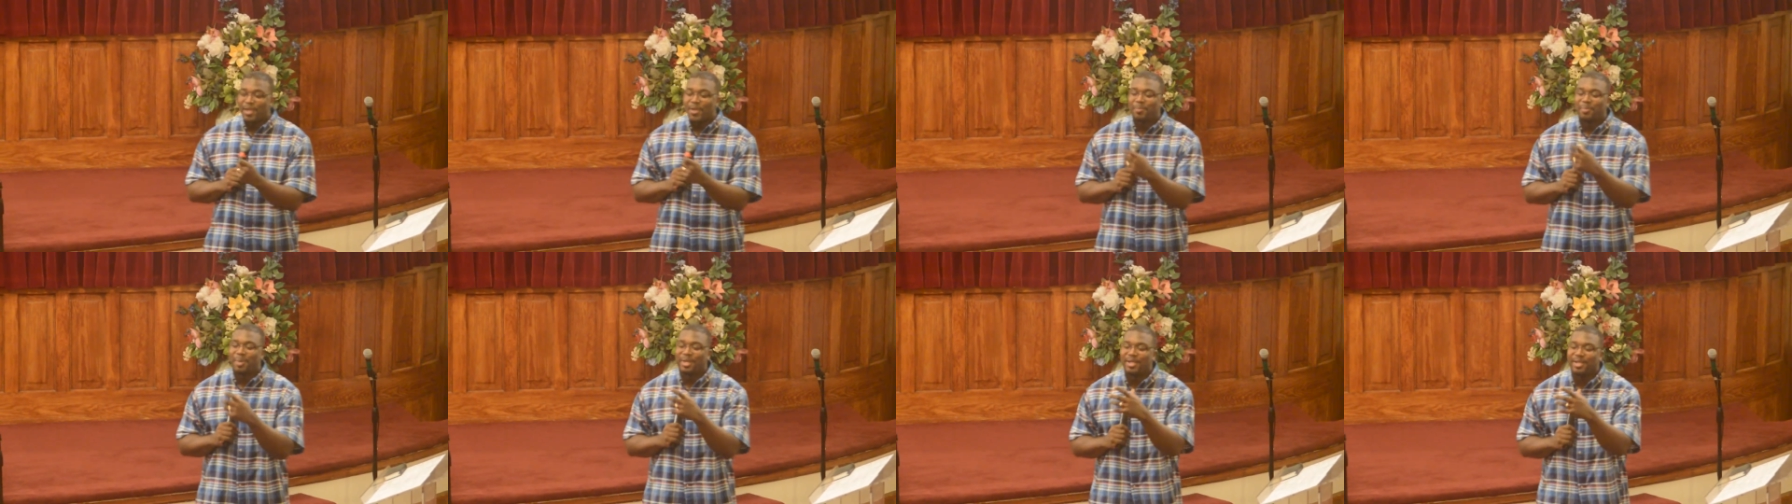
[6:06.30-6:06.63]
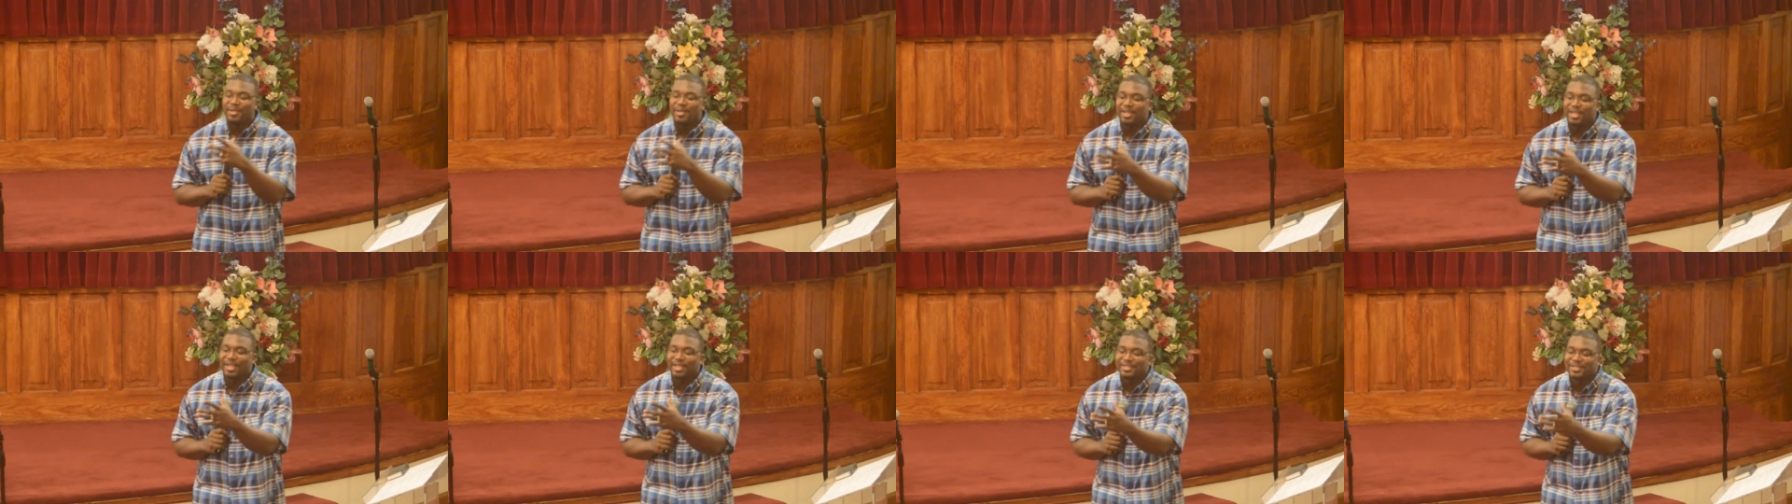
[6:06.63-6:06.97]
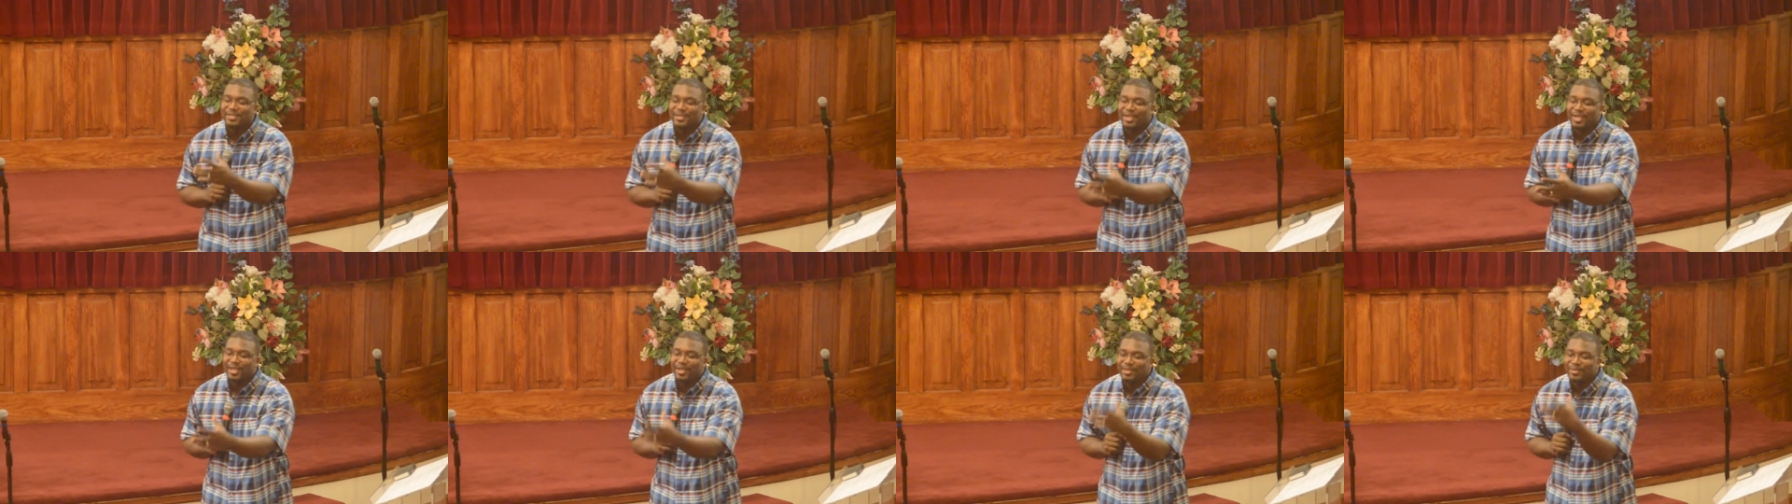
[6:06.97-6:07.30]
but it's,
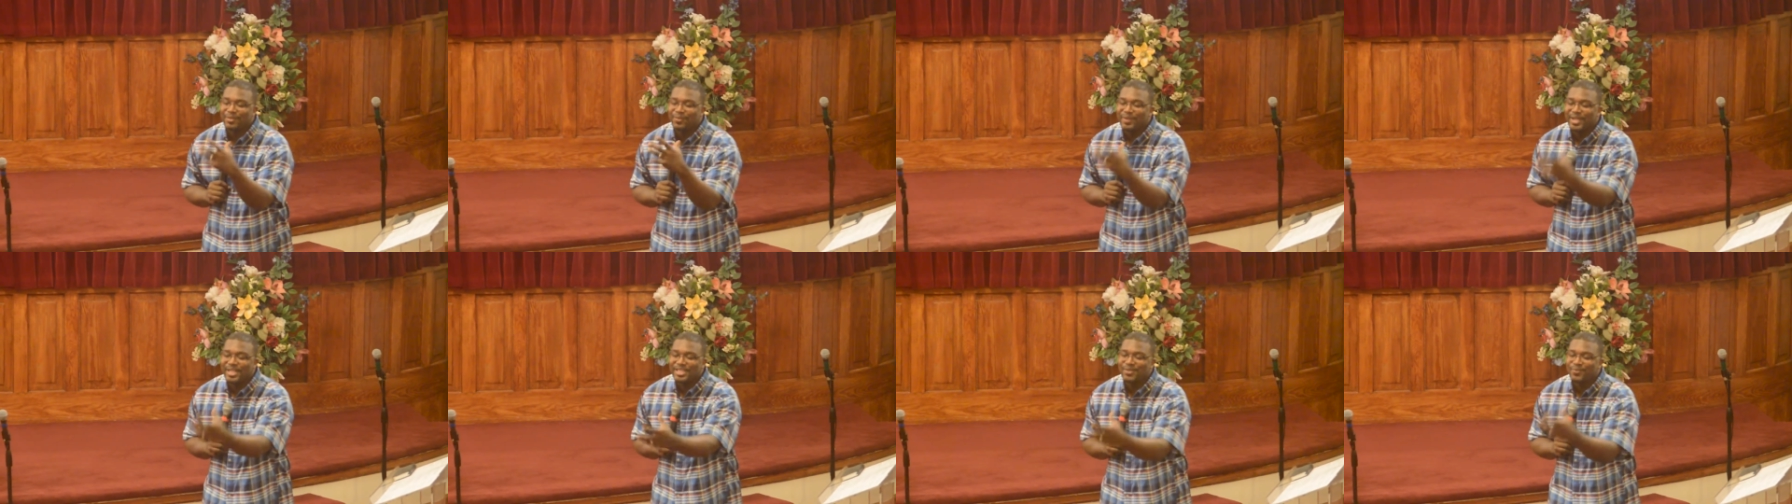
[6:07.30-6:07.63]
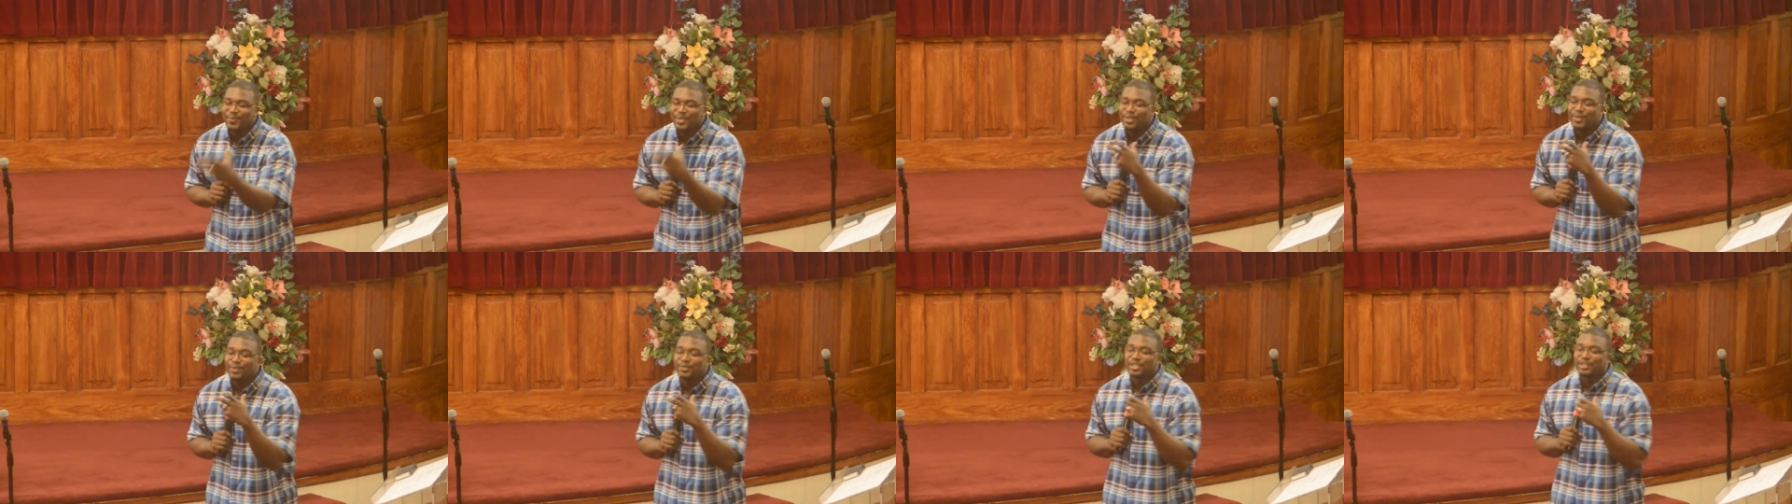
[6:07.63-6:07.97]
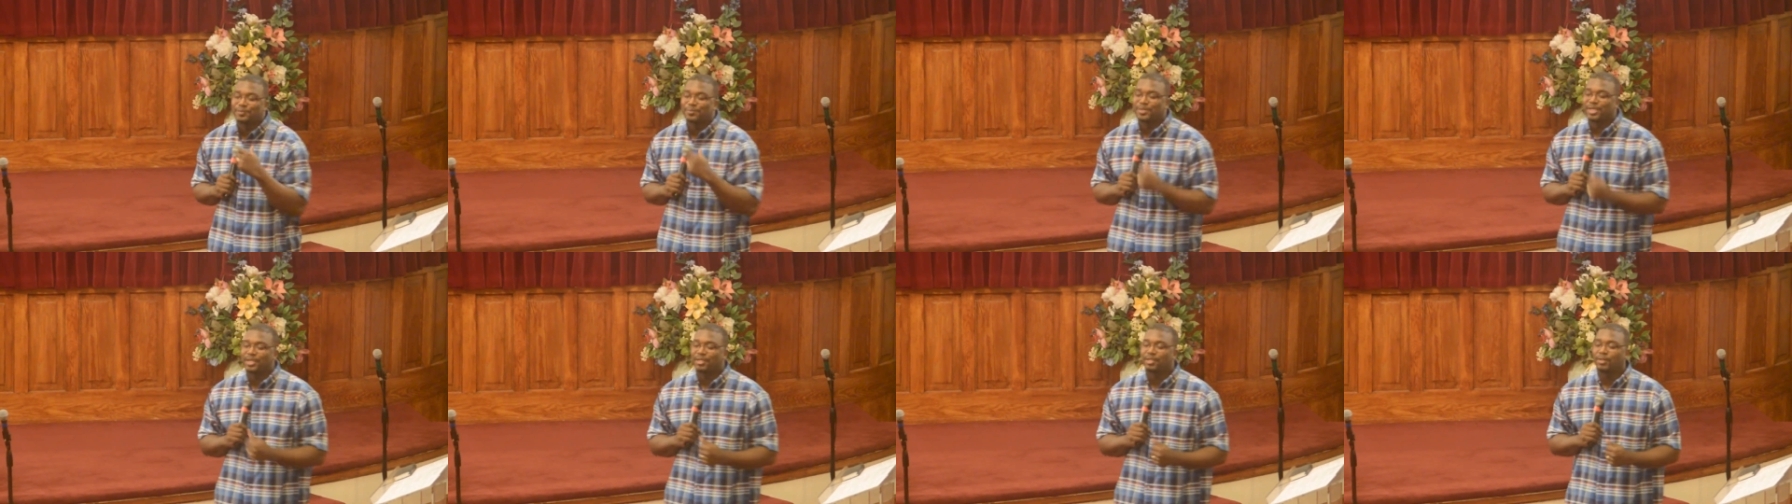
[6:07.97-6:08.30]
it, the reason we use this
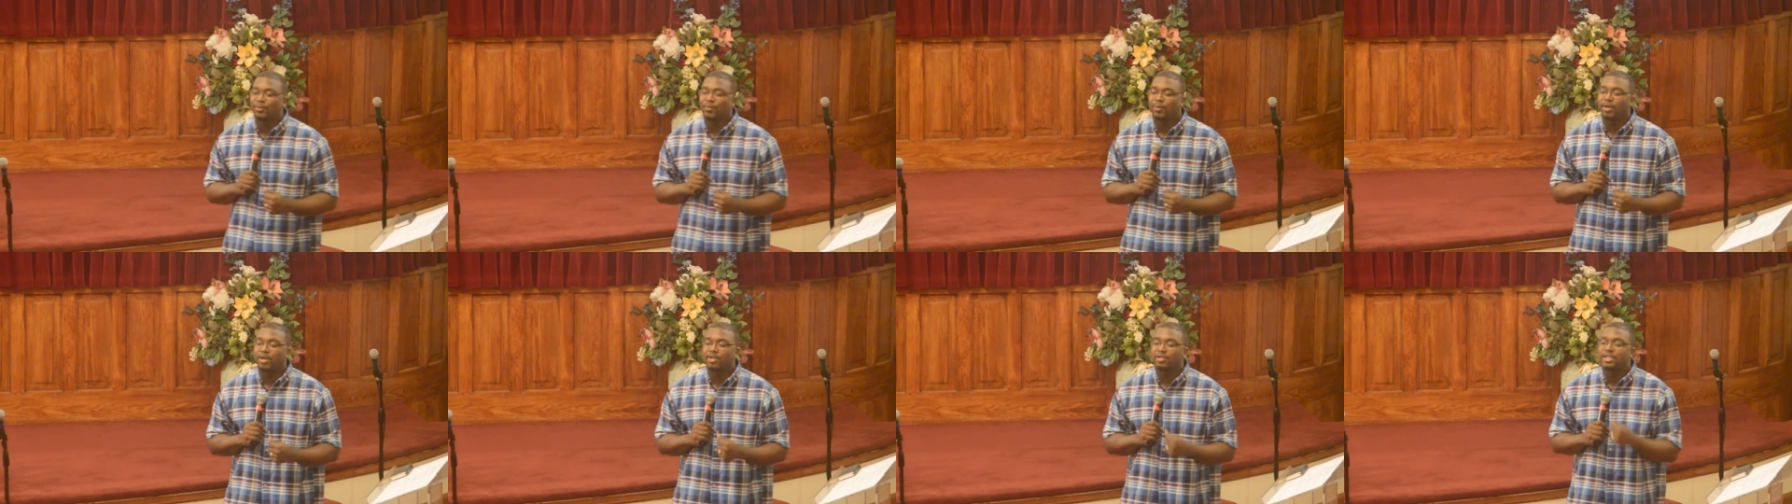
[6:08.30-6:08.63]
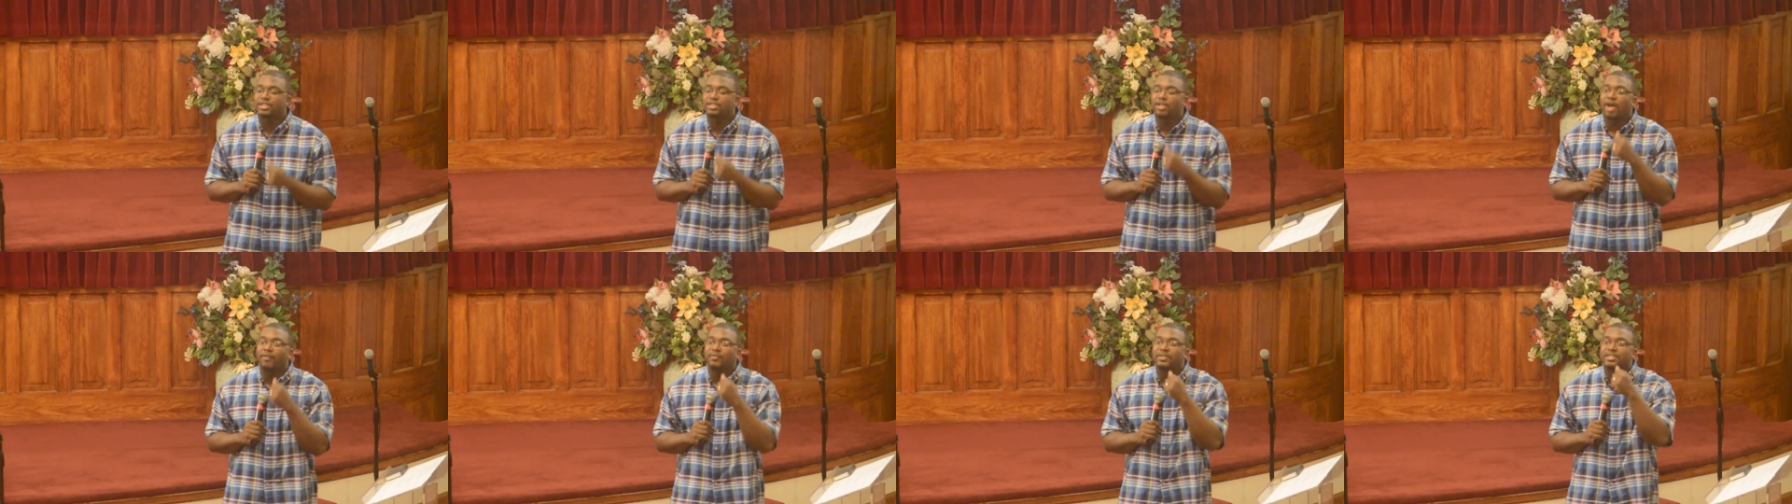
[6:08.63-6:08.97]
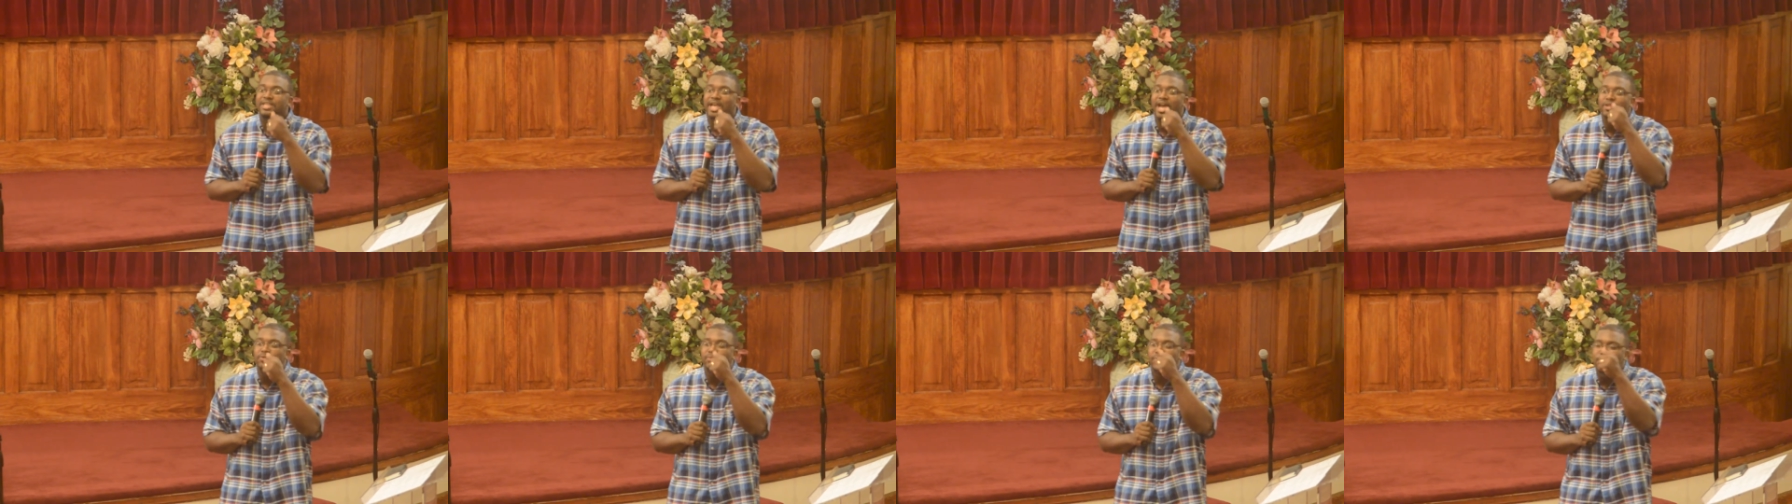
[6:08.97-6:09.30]
particular word is because
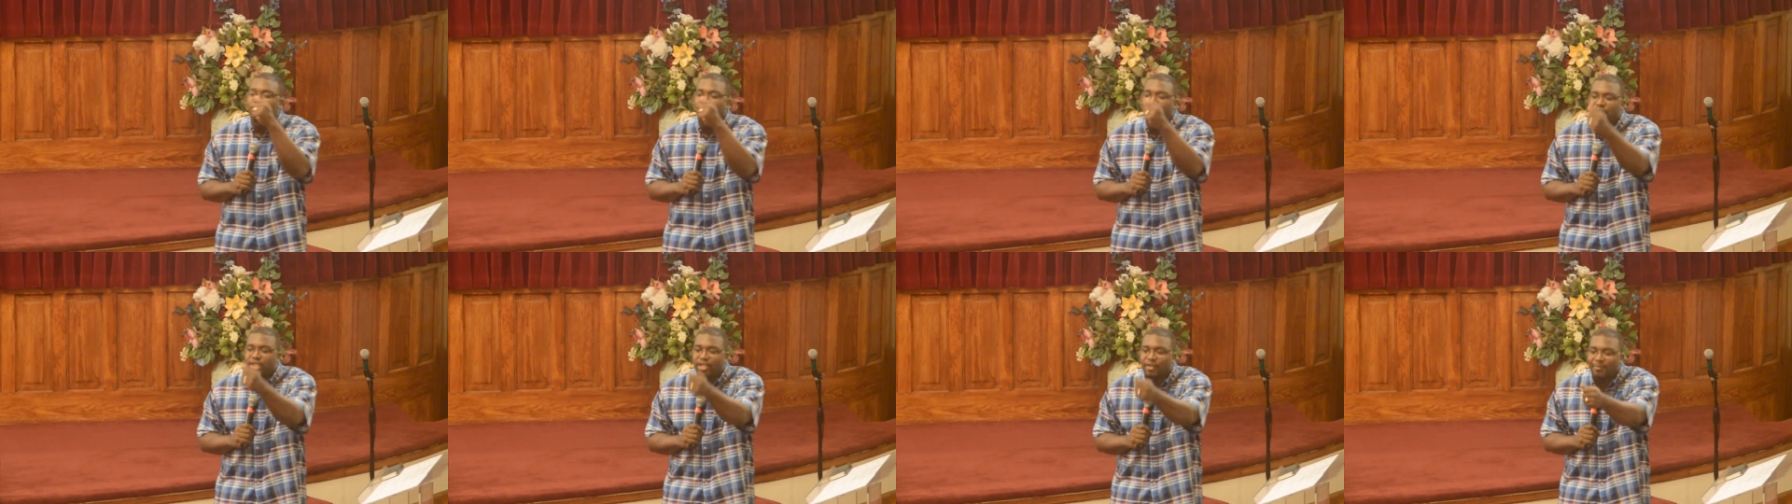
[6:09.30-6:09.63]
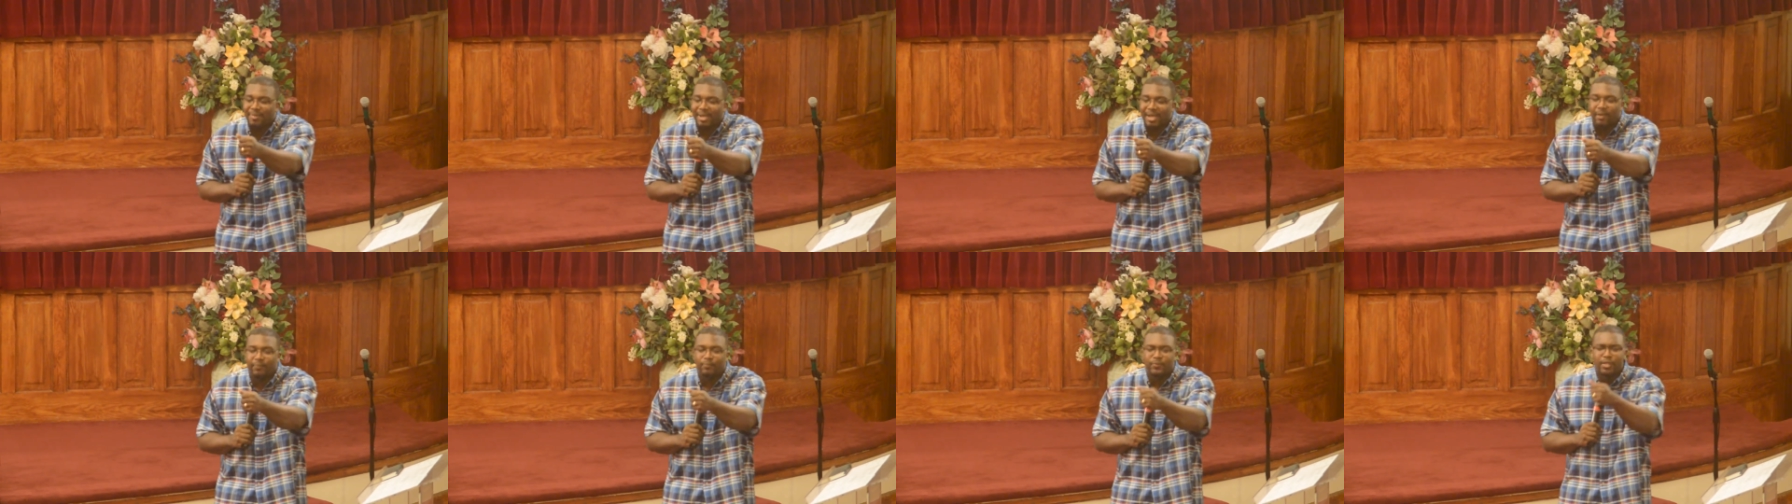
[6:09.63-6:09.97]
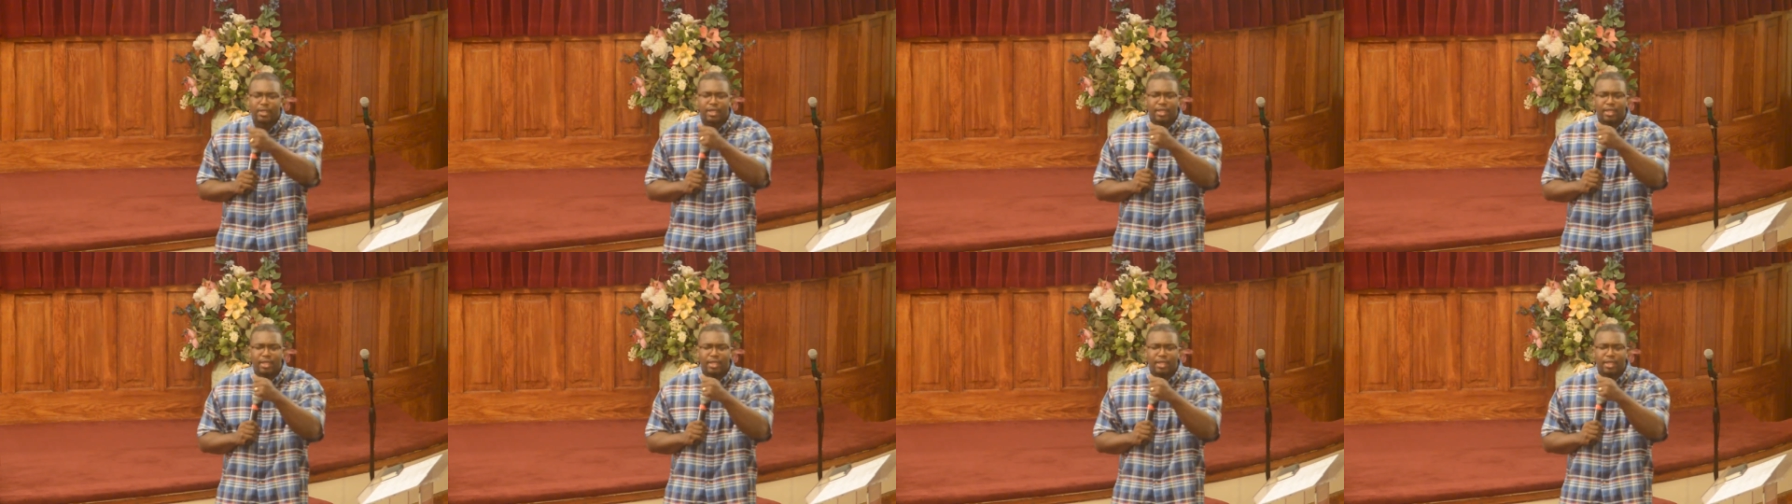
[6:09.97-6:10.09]
oftentimes when you think about